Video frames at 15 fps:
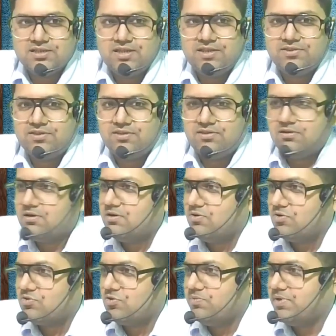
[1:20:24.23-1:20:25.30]
then 3rd
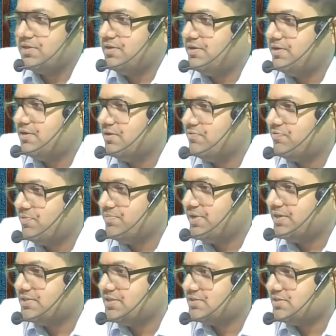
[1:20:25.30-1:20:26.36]
October they return from that
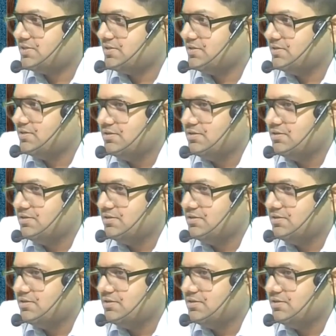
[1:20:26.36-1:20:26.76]
satsang.